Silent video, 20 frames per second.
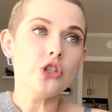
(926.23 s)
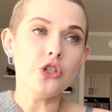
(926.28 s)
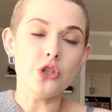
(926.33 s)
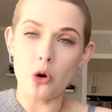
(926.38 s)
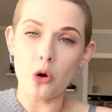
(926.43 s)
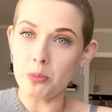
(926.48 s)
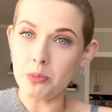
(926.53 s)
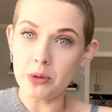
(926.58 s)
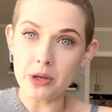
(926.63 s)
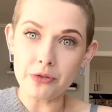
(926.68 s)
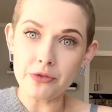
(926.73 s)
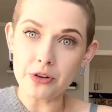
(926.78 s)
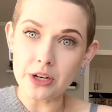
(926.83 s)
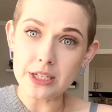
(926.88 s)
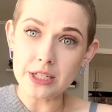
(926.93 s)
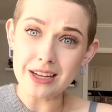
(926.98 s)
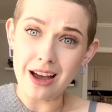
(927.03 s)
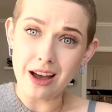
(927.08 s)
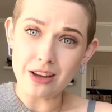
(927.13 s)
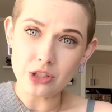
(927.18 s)
Don't be afraid
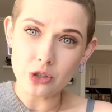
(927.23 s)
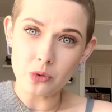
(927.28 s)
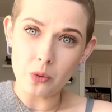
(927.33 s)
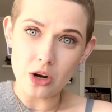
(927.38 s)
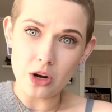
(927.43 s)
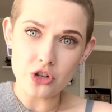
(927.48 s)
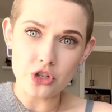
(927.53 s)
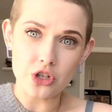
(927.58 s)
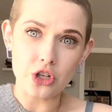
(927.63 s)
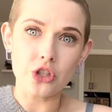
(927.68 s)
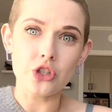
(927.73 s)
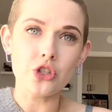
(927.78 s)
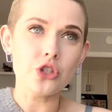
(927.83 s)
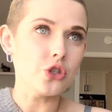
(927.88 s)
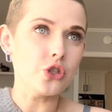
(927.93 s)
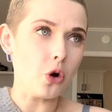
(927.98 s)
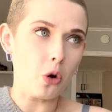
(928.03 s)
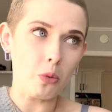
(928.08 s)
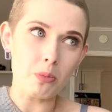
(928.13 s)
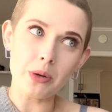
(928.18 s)
to ask questions.
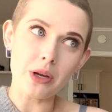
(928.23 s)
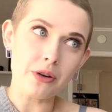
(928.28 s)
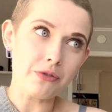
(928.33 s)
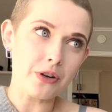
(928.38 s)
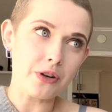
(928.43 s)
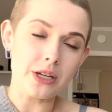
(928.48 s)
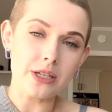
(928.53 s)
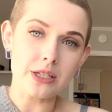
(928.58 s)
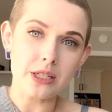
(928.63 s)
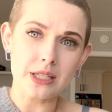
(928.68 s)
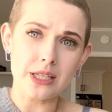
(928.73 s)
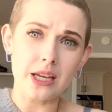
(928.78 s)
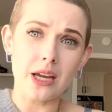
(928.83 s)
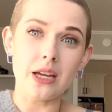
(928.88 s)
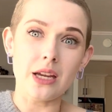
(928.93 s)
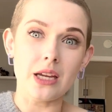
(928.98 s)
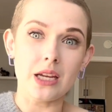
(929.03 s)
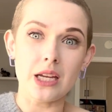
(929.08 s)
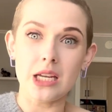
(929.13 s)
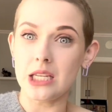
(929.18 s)
Don't be afraid to
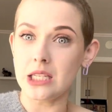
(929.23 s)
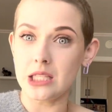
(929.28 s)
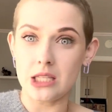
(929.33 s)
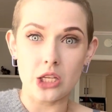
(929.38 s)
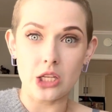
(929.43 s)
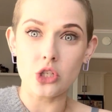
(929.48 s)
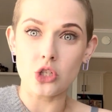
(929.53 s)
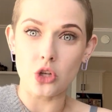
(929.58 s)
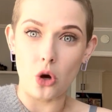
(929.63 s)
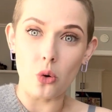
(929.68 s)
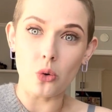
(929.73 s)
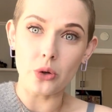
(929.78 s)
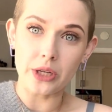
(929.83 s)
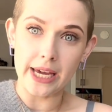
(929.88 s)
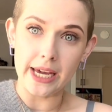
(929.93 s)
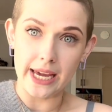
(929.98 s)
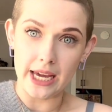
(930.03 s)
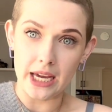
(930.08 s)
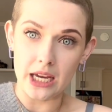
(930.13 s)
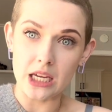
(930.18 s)
say, is this
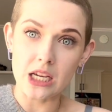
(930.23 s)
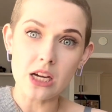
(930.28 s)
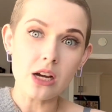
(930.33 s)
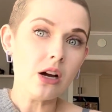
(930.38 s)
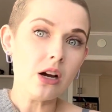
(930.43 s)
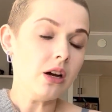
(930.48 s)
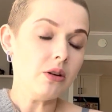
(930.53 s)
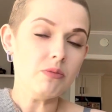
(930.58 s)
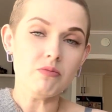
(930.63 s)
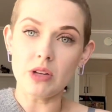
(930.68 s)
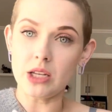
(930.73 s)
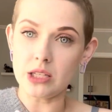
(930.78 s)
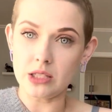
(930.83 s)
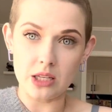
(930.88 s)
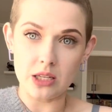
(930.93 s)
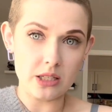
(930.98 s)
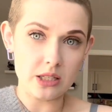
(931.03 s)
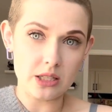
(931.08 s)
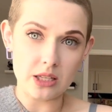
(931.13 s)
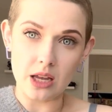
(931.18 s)
okay? Is
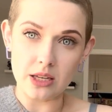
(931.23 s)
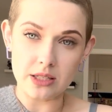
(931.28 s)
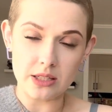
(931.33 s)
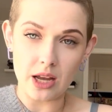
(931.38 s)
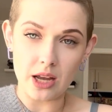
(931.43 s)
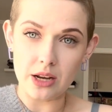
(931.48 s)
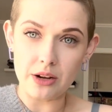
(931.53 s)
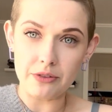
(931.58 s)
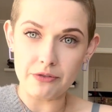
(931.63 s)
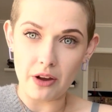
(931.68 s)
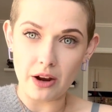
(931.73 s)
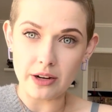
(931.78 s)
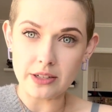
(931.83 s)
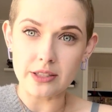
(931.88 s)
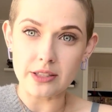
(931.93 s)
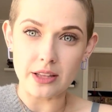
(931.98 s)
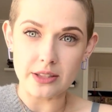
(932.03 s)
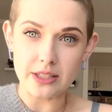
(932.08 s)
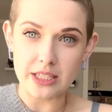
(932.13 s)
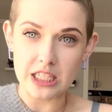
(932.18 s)
this a side effect
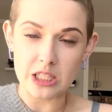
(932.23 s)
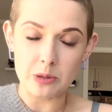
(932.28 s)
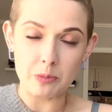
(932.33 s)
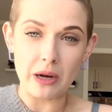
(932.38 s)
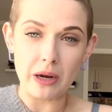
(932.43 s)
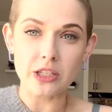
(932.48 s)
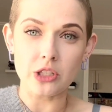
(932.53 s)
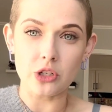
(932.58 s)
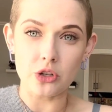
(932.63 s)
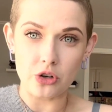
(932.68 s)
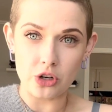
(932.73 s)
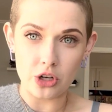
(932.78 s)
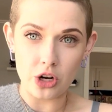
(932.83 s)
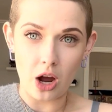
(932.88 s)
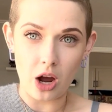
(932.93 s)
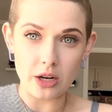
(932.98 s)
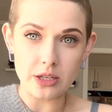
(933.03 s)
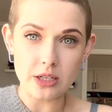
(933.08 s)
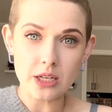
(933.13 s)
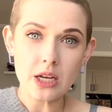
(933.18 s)
that's expected or
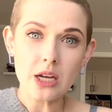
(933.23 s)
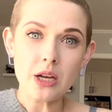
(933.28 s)
not?